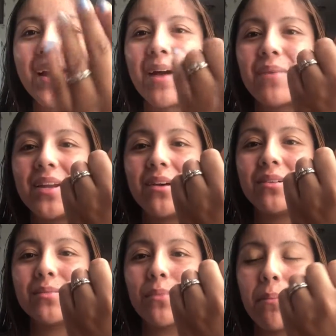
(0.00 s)
I got my
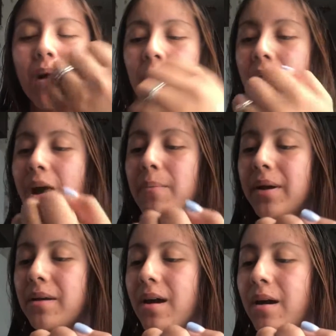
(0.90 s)
nails, my mom got
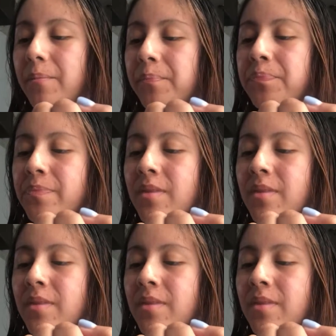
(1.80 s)
my, um,